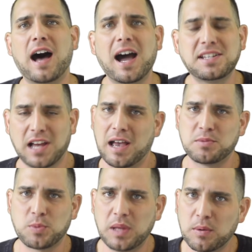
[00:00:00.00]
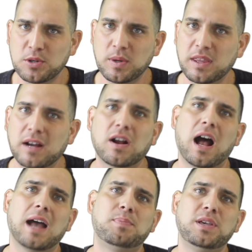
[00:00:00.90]
High Times when they were doing their
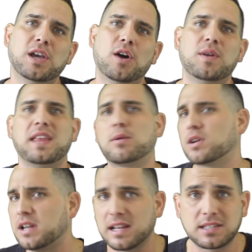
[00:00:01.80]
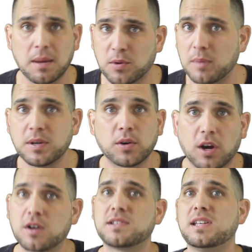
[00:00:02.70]
IPO and they were going to accept
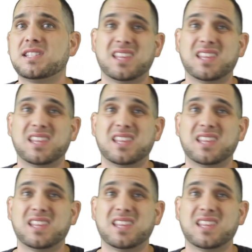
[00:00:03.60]
cryptocurrencies,